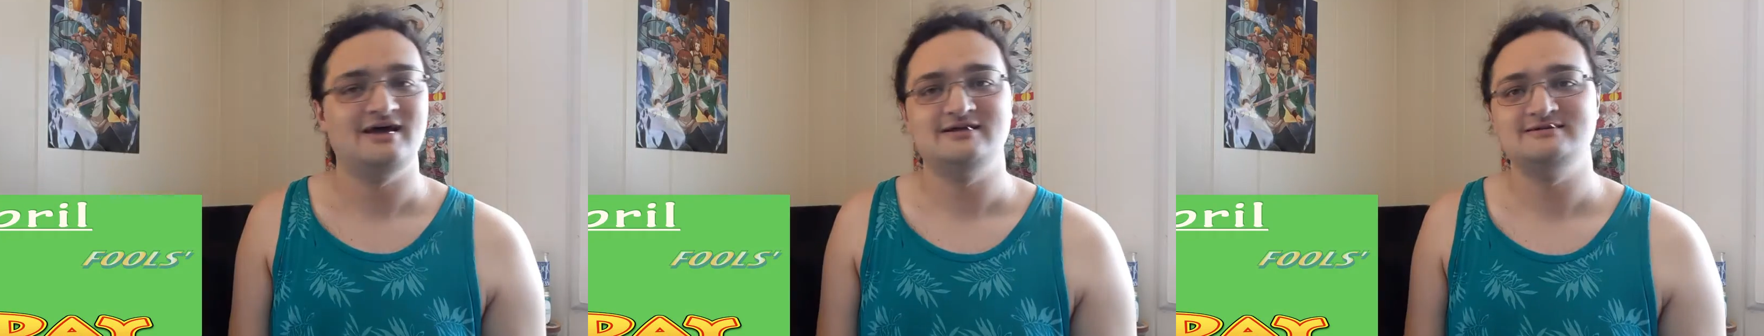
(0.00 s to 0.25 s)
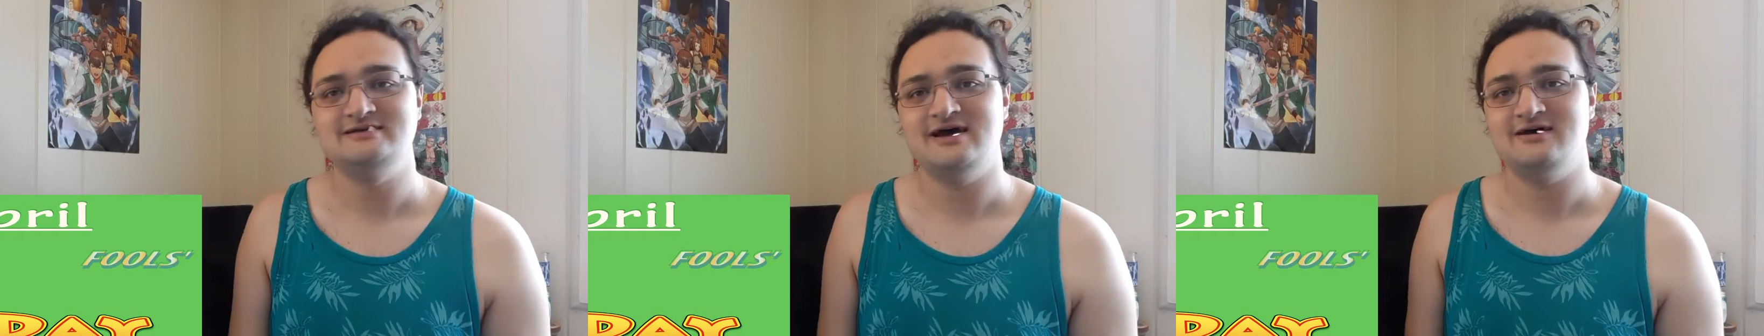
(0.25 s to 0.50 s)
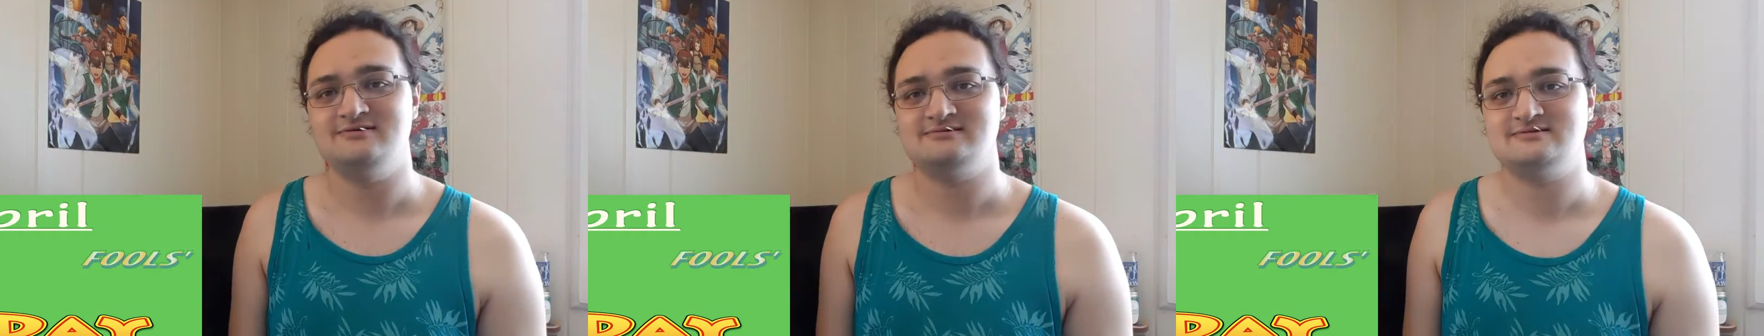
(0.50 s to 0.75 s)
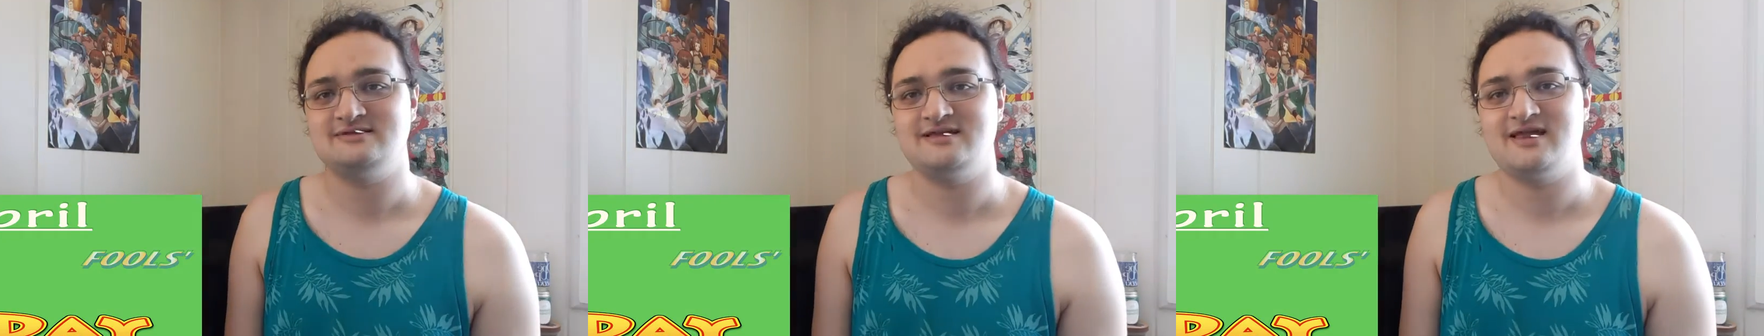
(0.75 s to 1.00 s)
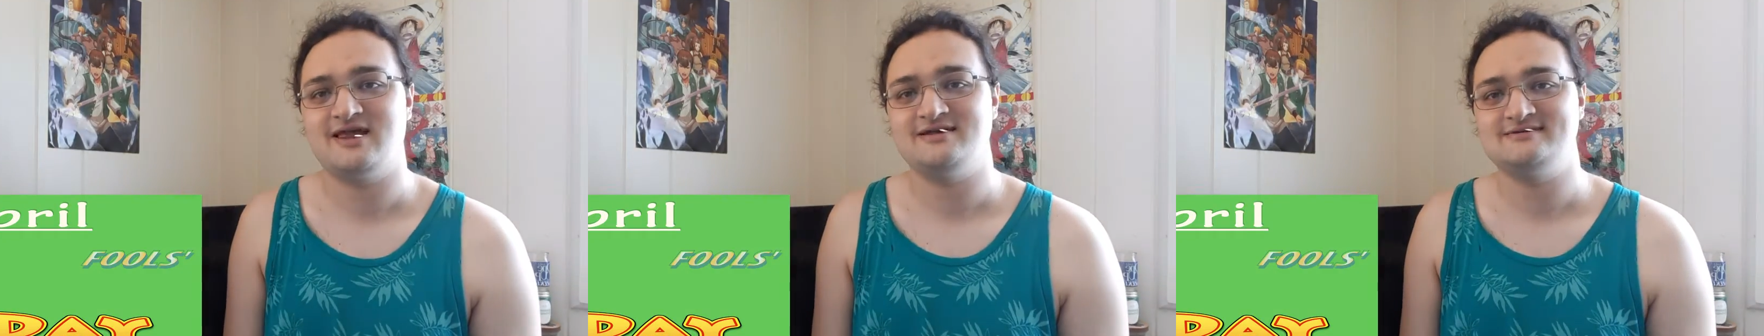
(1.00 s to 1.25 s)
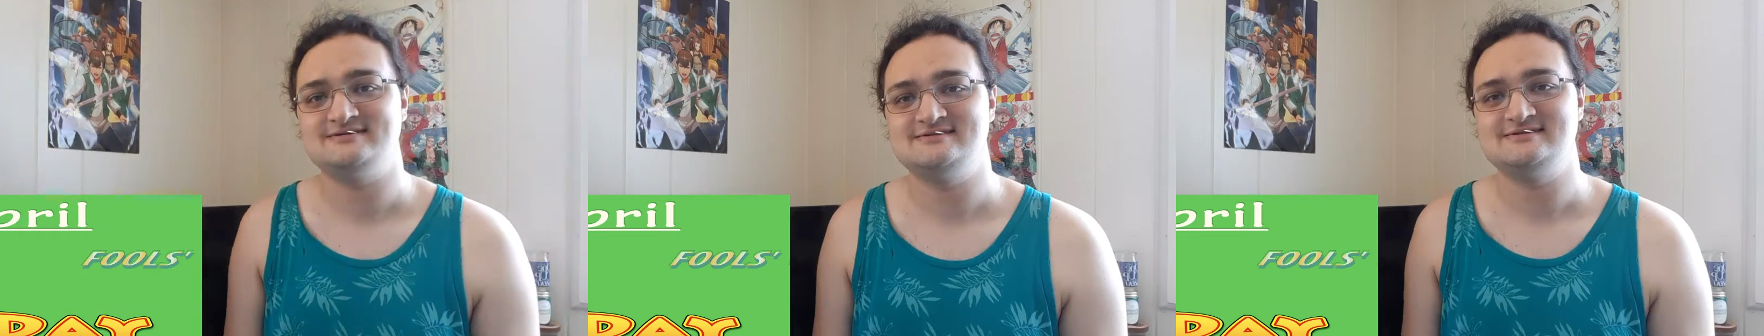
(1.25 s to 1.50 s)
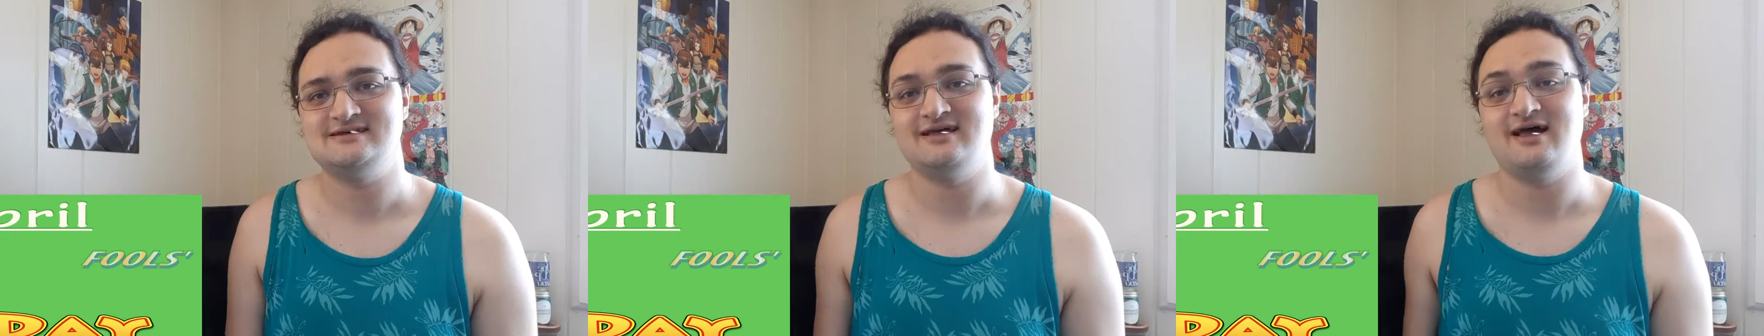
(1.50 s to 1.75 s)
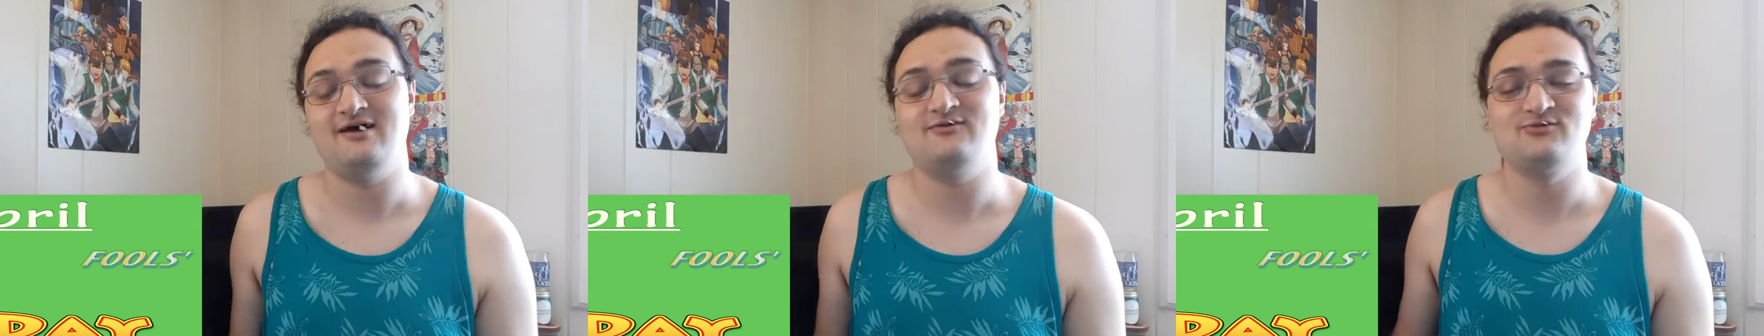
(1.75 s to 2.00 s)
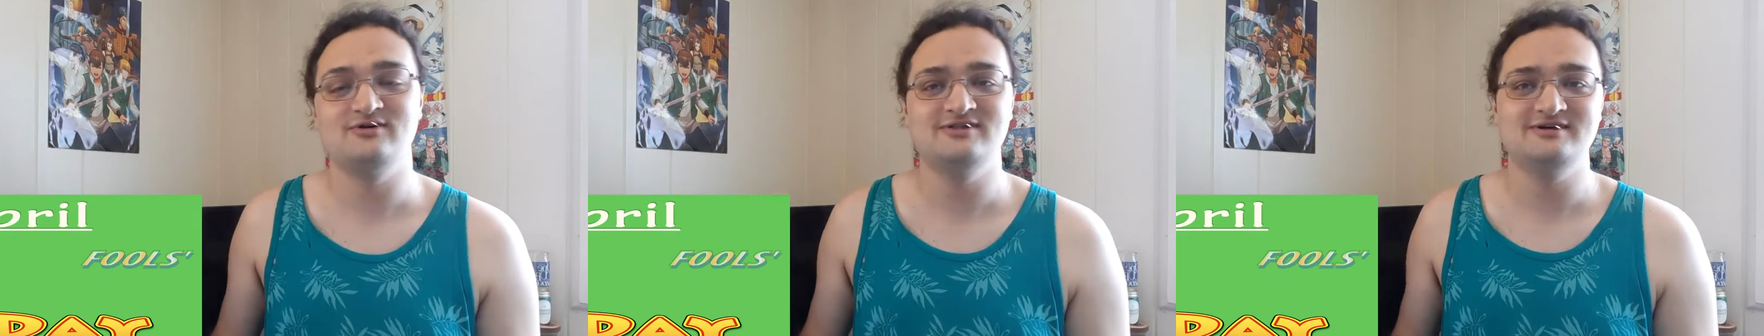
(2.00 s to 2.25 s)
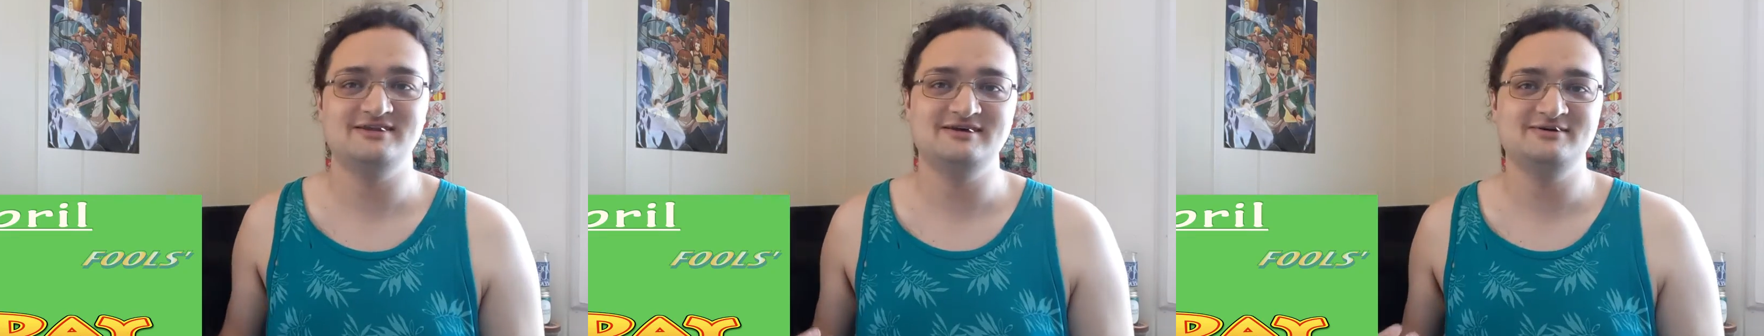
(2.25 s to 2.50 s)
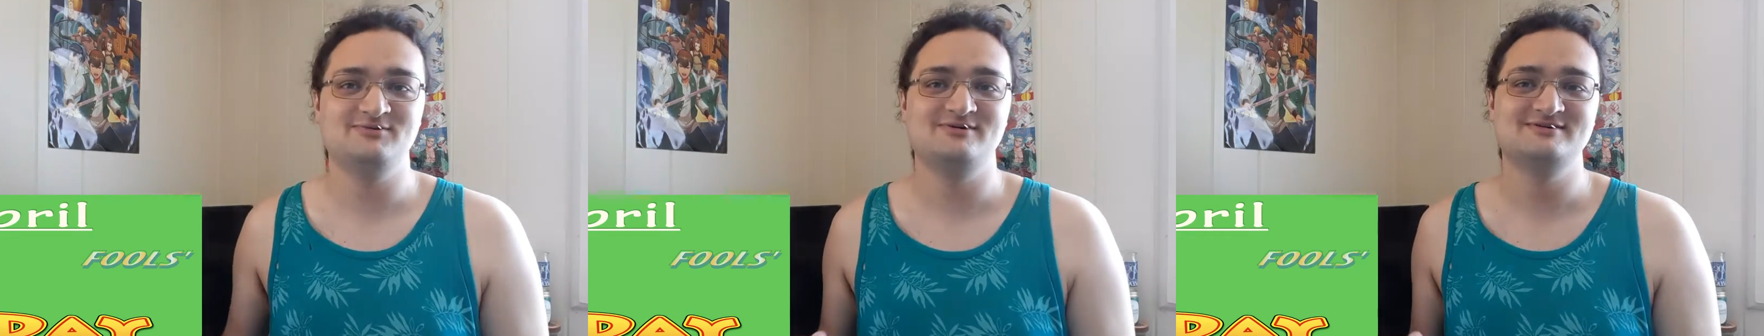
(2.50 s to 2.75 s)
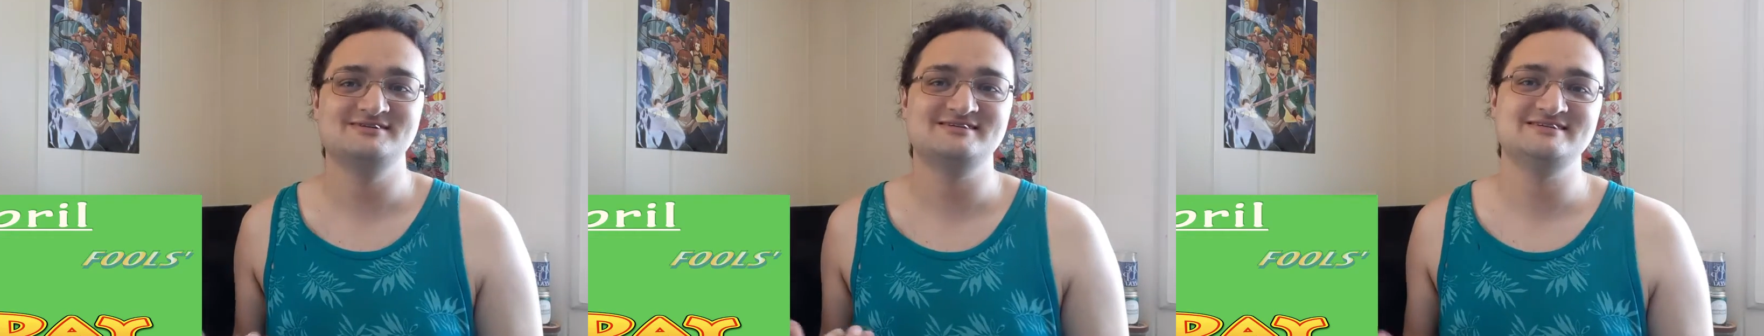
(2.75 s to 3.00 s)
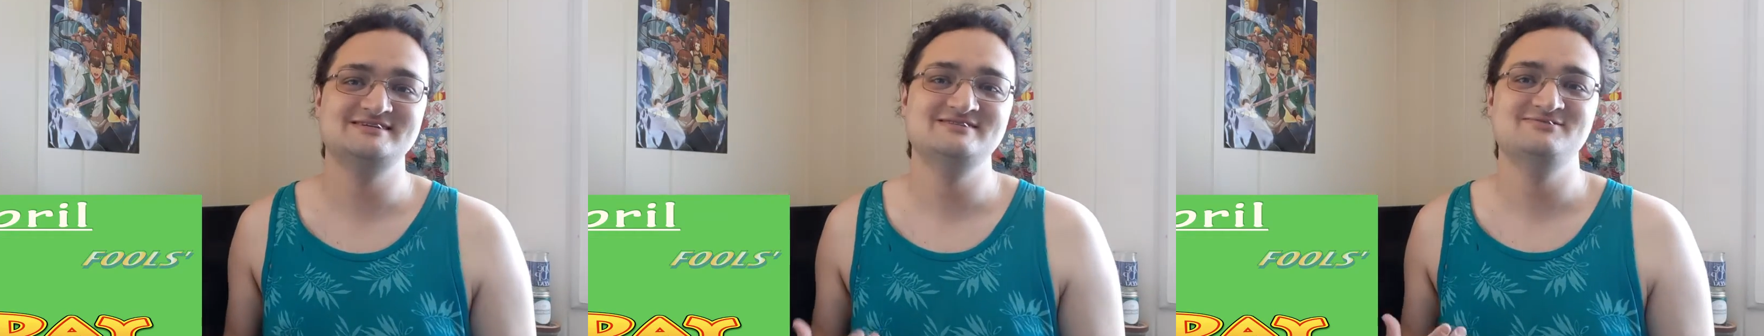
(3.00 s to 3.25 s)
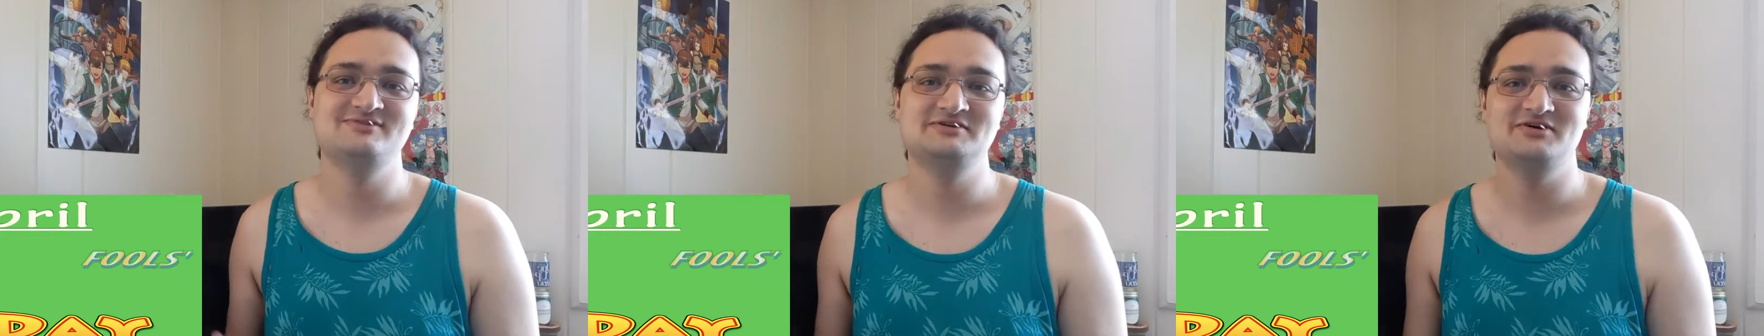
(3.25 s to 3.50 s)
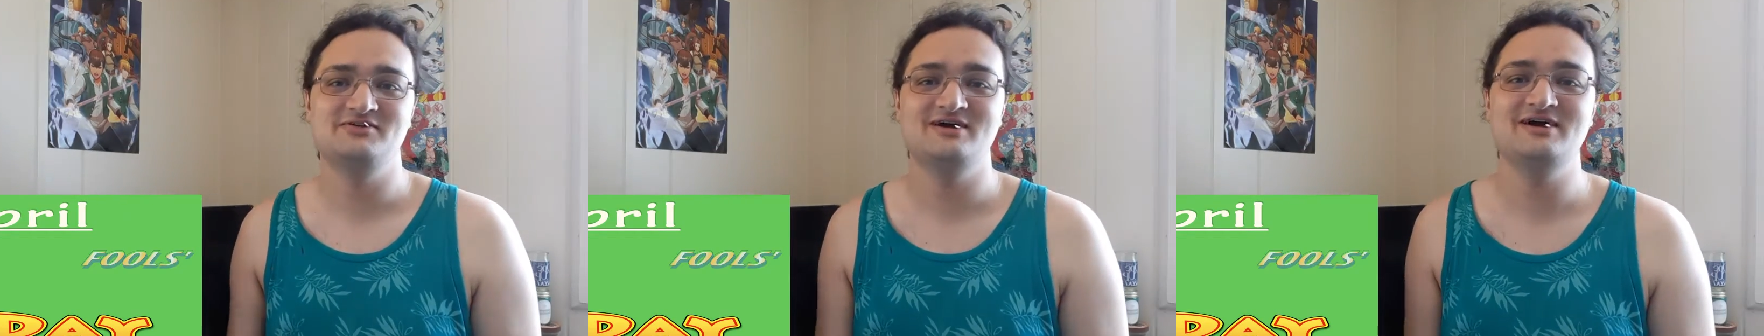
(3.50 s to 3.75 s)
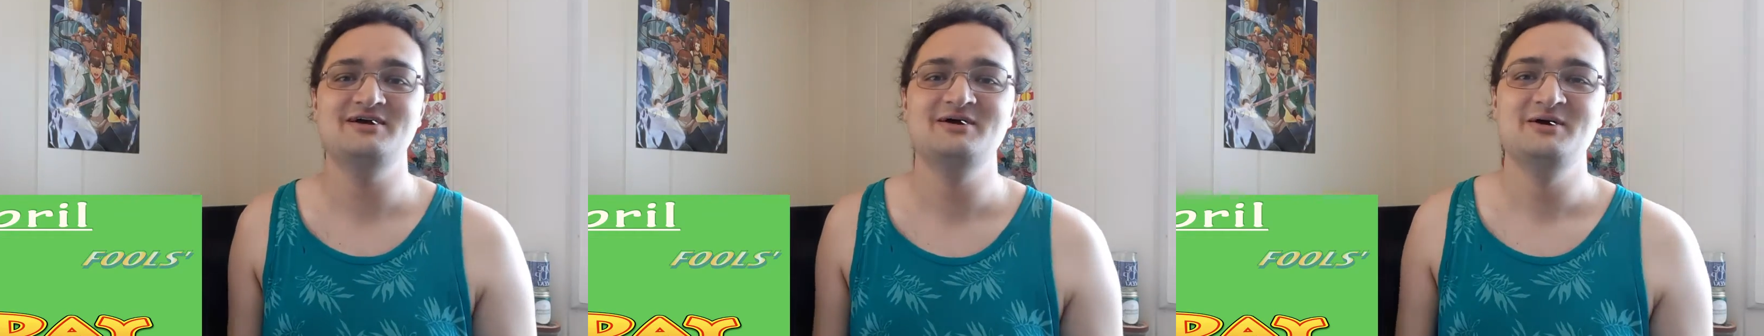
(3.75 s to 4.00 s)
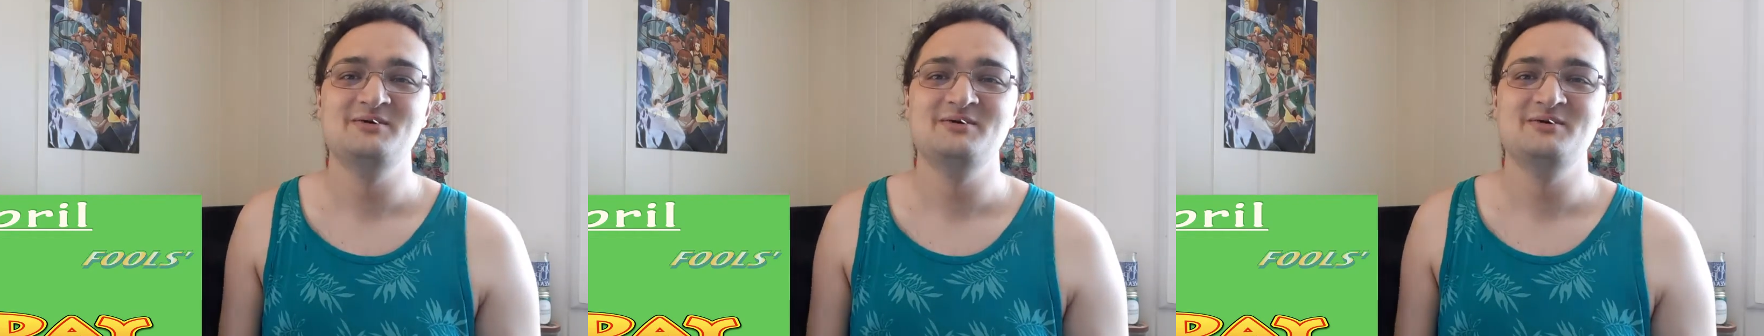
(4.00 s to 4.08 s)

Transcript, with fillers: Now, I really did want to just end the video there,